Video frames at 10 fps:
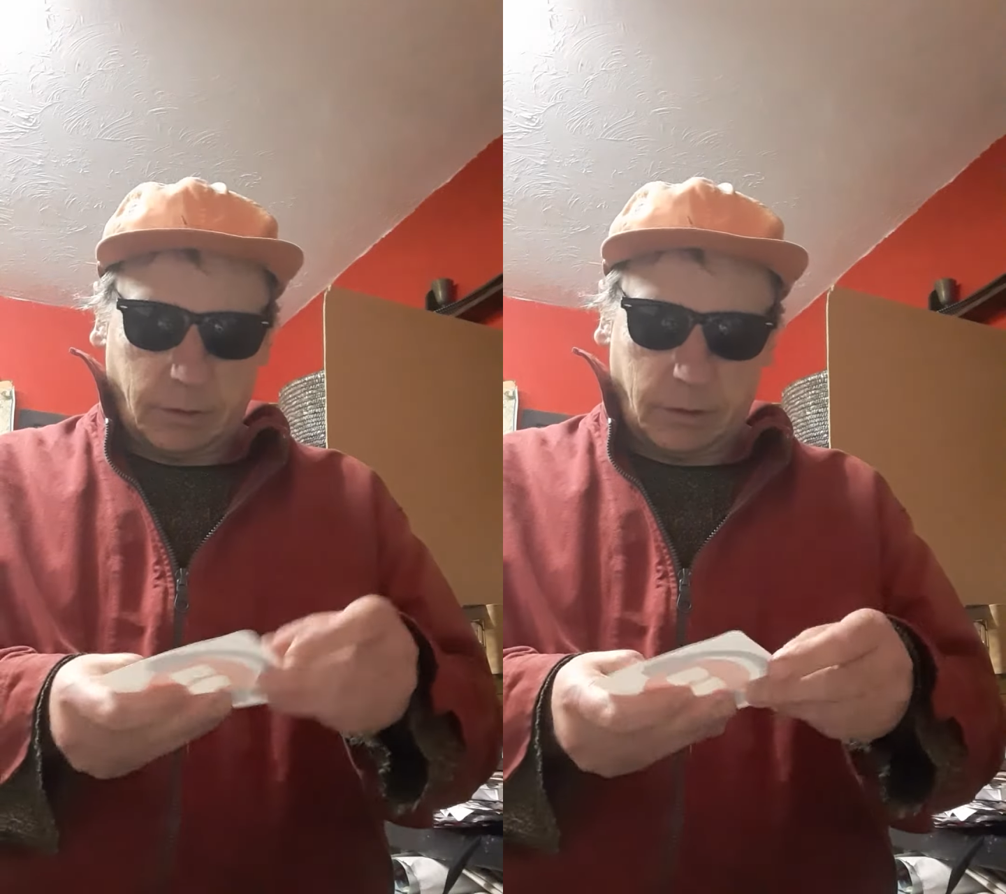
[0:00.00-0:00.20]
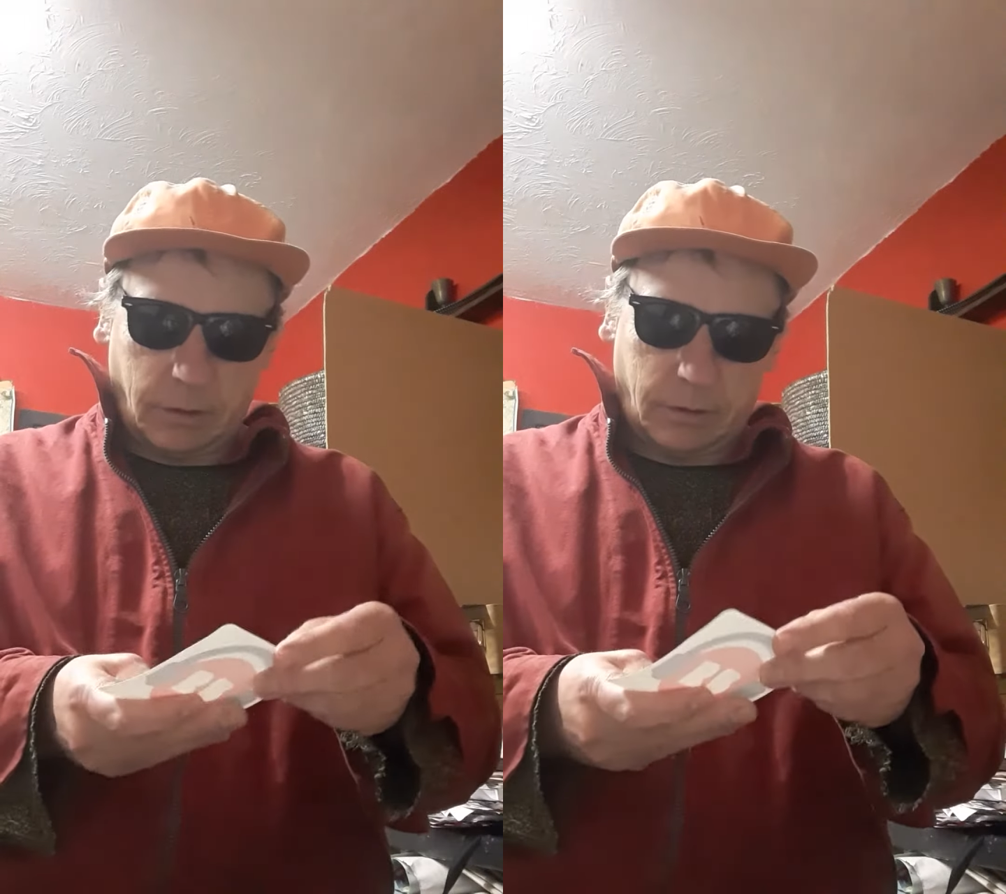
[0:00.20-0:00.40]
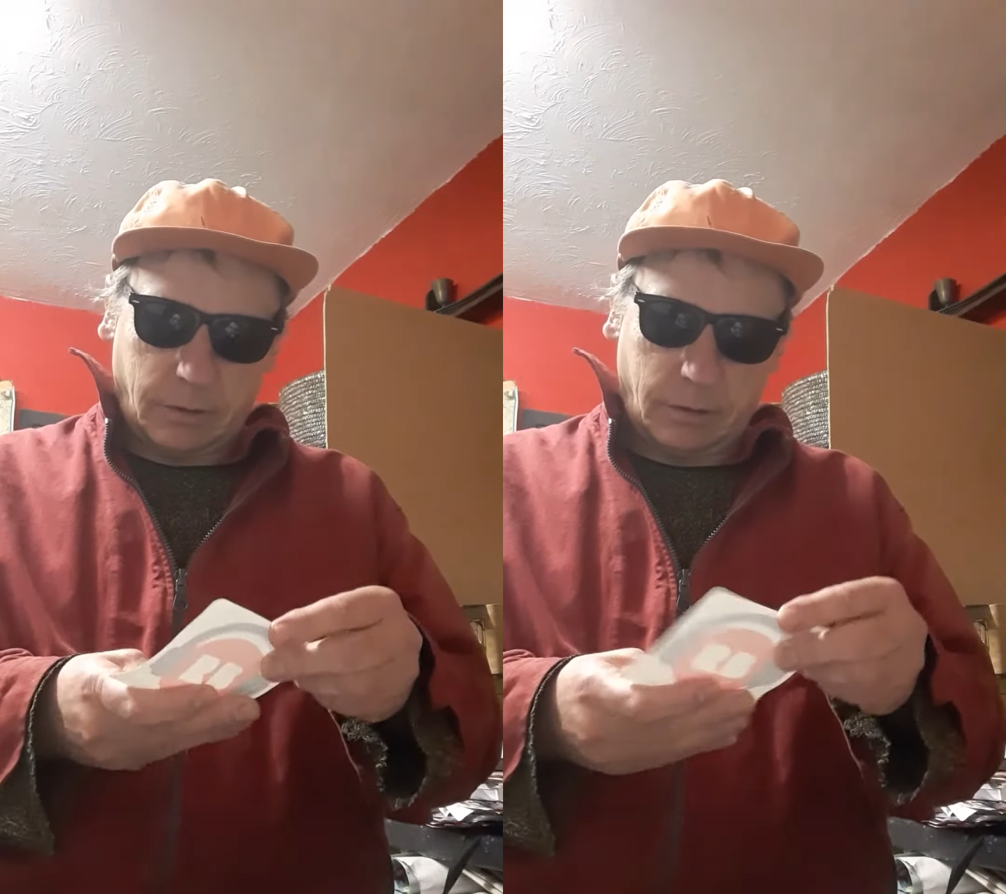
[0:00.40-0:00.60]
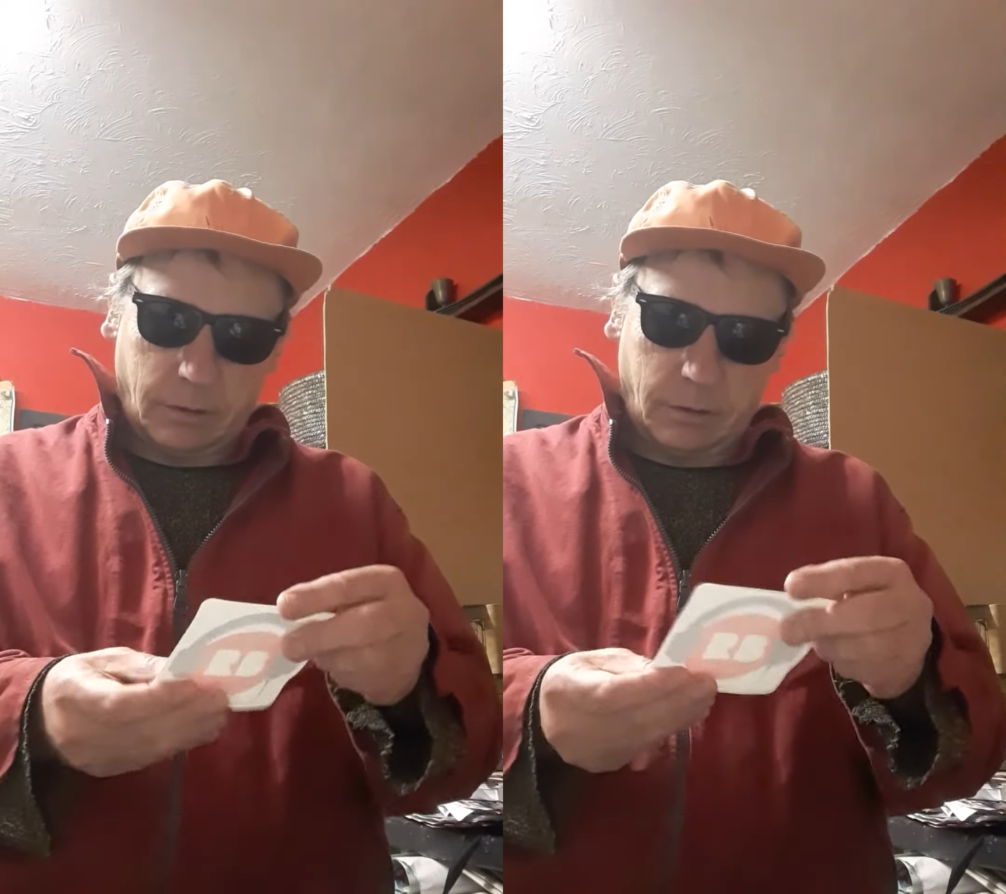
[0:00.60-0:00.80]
this,